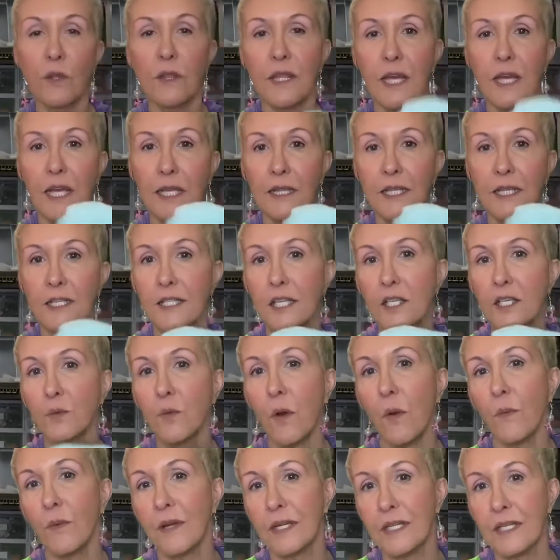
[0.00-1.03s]
thick. This is
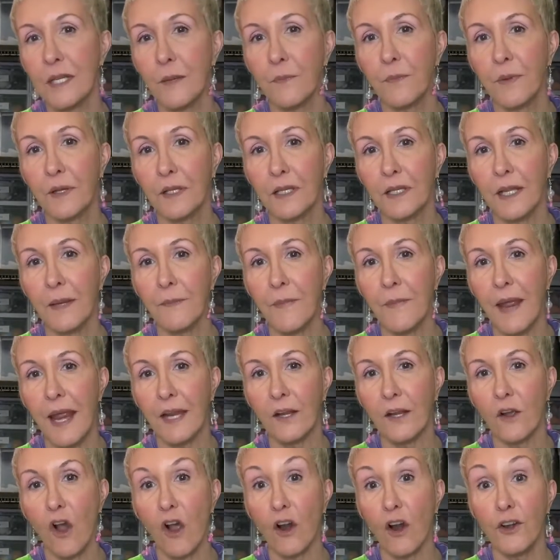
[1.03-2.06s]
what we typically
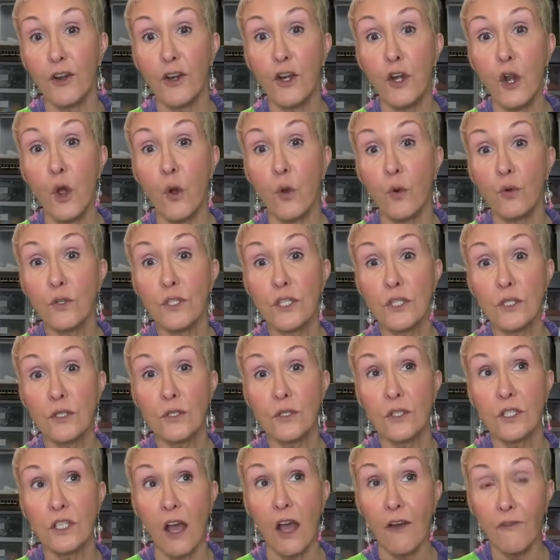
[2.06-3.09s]
make our no
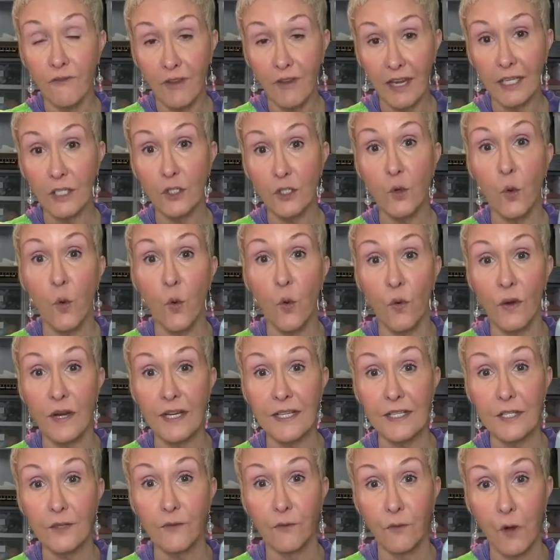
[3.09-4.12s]
stuffing
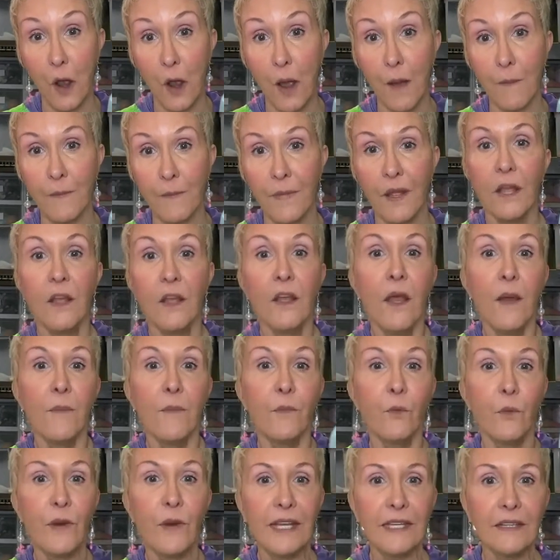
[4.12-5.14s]
toys from.
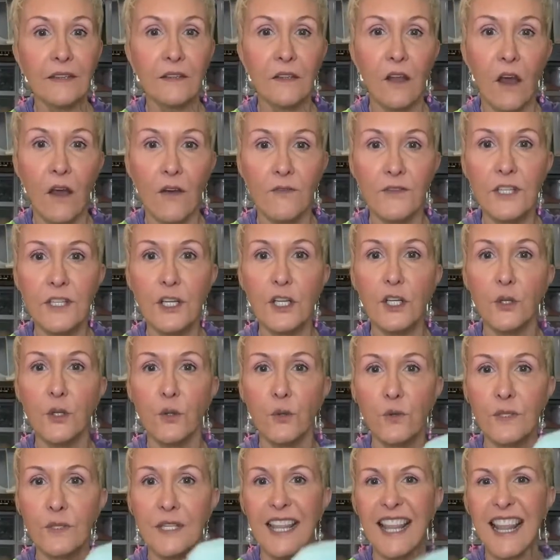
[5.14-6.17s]
We love to
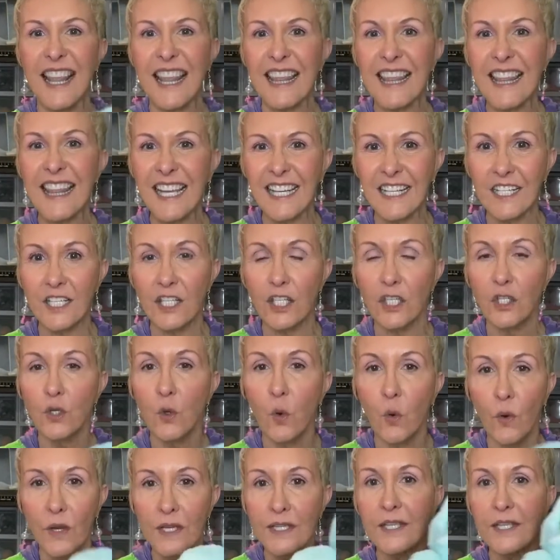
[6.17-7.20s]
use the thickest
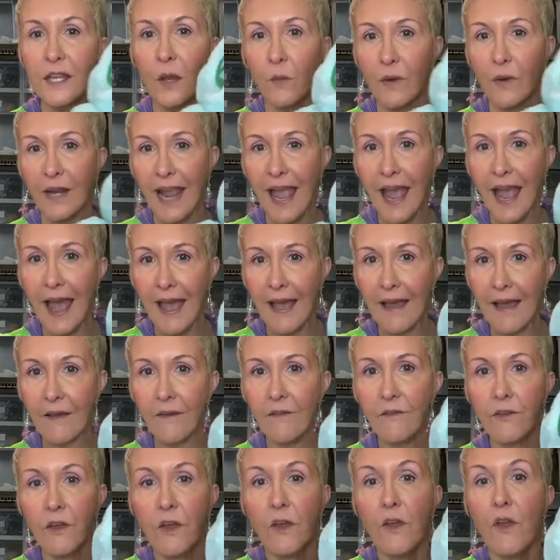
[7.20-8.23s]
toys that we
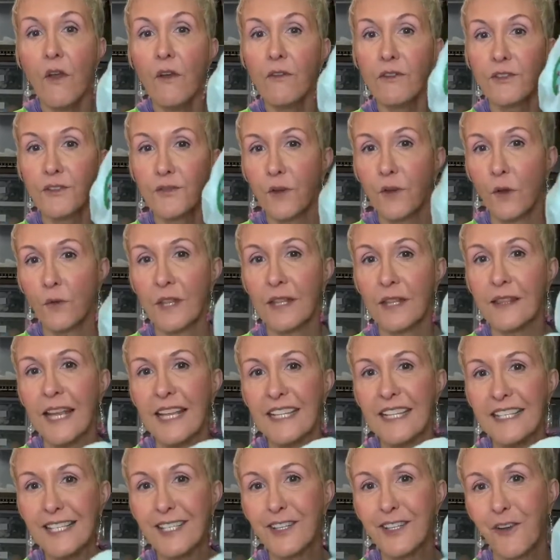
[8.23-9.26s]
have so that
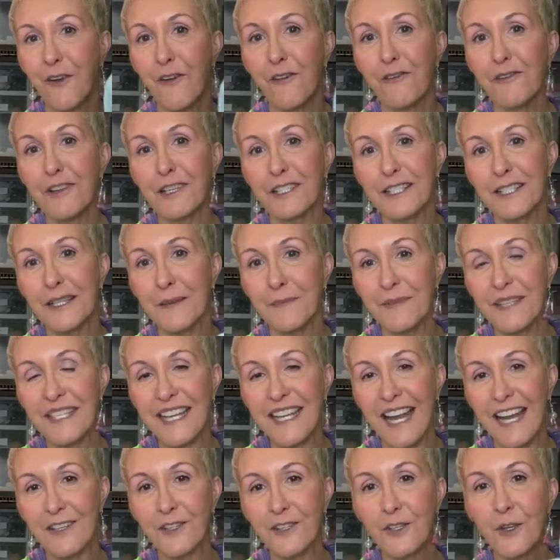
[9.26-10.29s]
they still feel
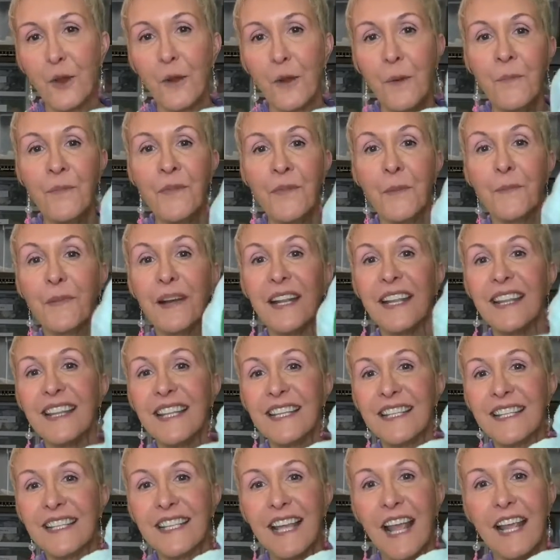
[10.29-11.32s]
substantial, but in
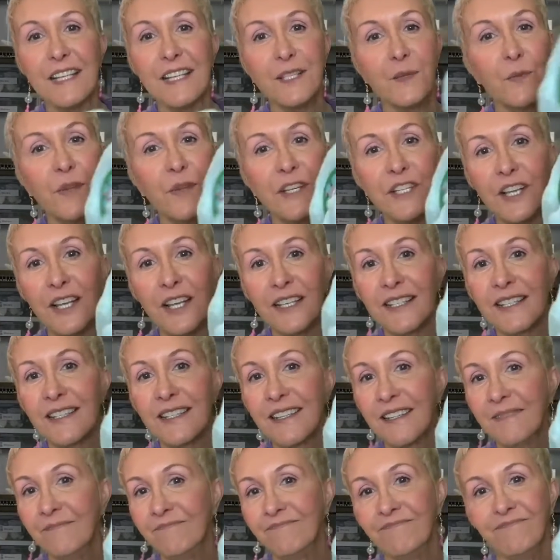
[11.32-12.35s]
this case we
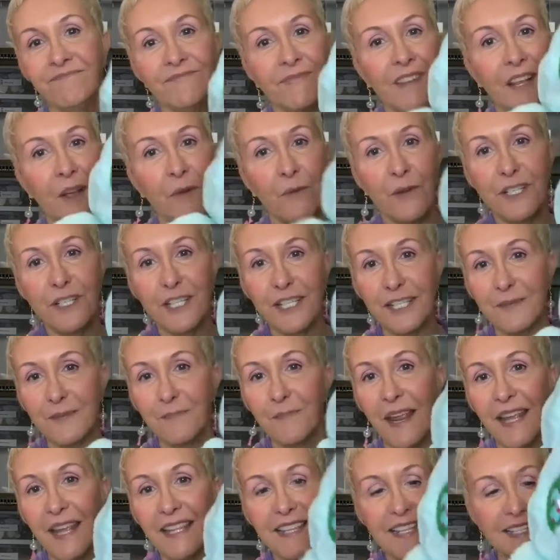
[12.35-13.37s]
just
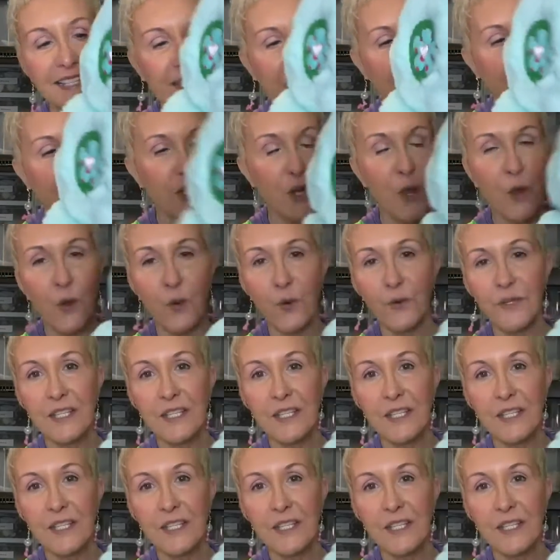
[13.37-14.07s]
made this a no